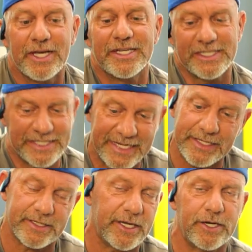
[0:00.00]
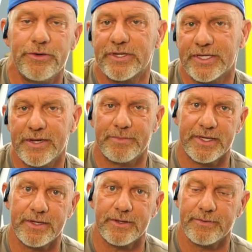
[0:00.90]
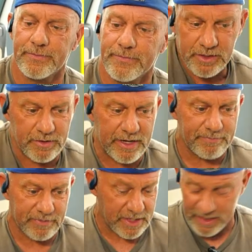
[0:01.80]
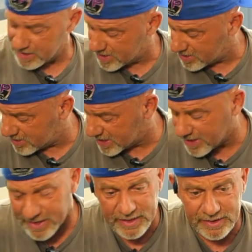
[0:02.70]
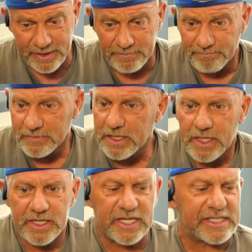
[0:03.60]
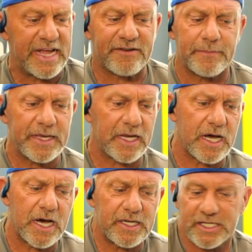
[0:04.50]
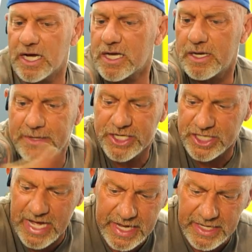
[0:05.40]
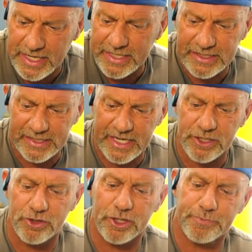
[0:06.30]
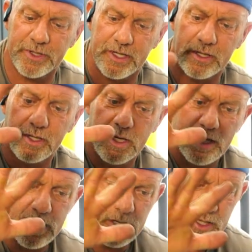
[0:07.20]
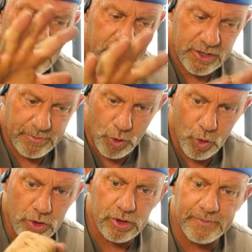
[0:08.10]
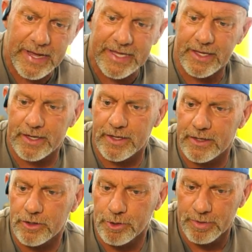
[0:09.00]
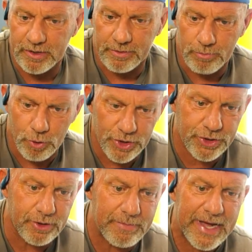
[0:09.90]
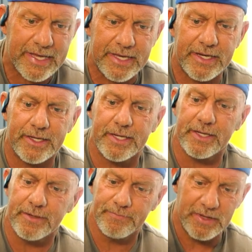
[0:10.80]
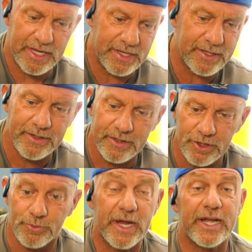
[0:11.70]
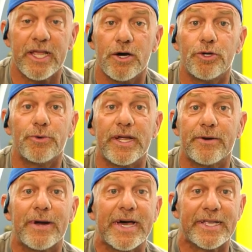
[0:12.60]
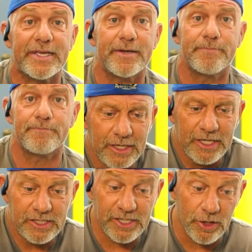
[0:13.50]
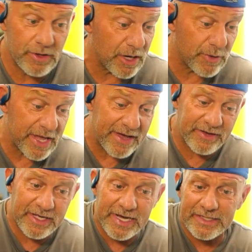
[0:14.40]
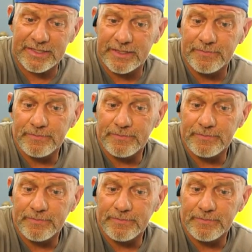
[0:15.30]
Seat is gonna do the same thing. So yep, and there it is. Doesn't have to be a lot. It's not gonna be shiny. Like I said, you just put some oils back in here, you put some moisture back in it, and you're ready to go, you're ready to ride again. So there we have it, guys